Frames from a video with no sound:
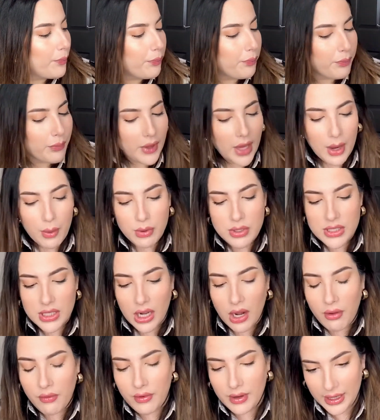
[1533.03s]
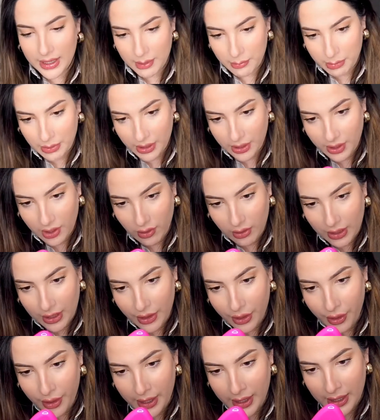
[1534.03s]
It was lovely, but the only
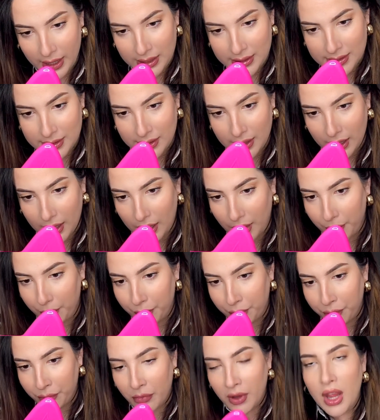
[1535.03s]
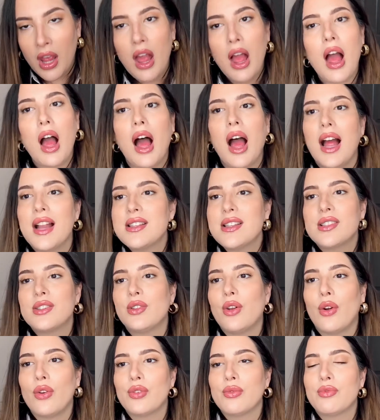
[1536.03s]
thing is that I just
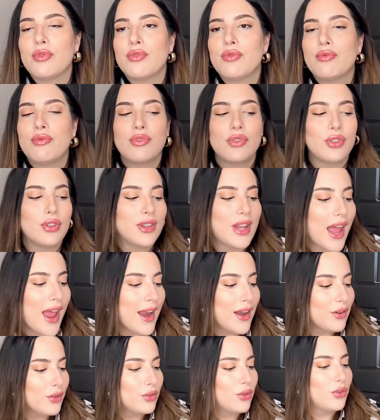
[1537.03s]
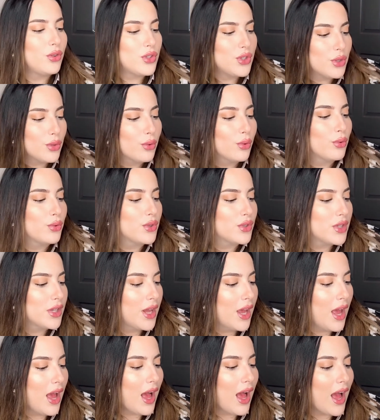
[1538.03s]
don't tend to choose
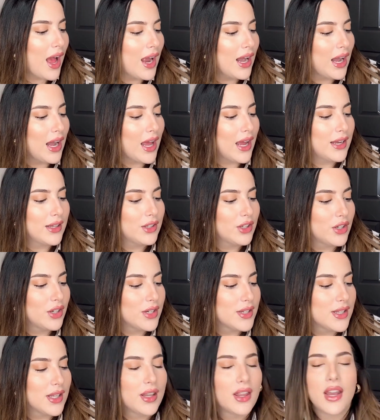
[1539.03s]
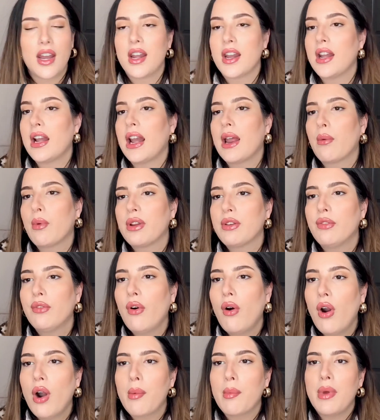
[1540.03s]
highlighters that they're in liquid
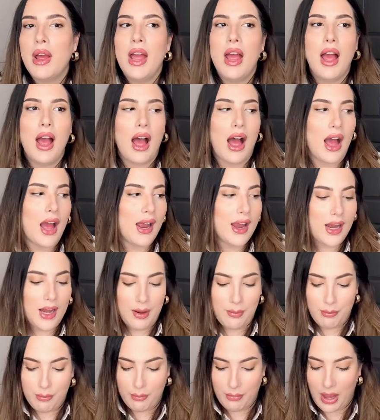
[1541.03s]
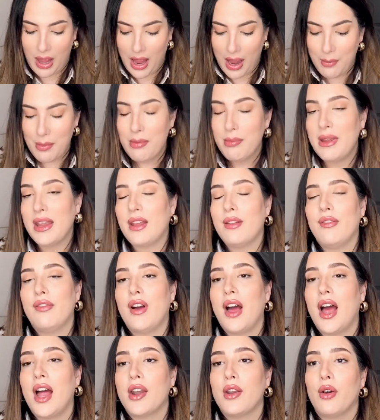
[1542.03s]
form. I'm a big
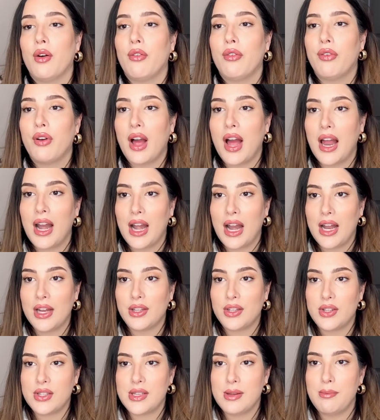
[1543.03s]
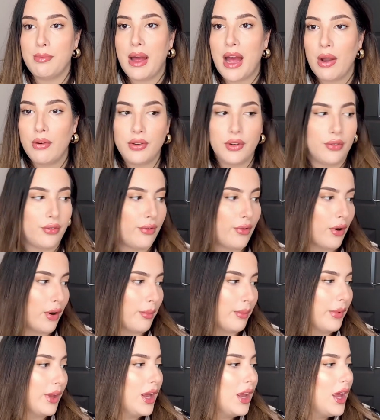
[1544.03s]
fan of highlighters in powder form,
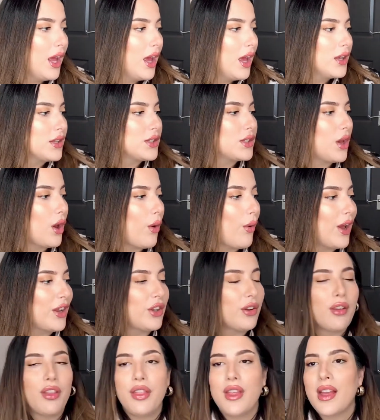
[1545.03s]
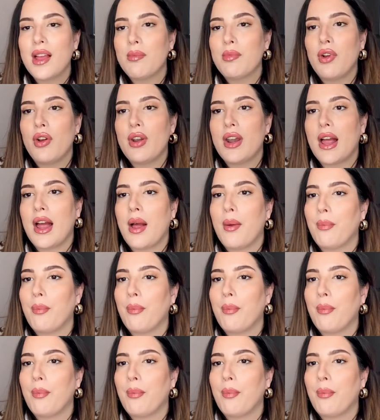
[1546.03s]
so I don't think I'm gonna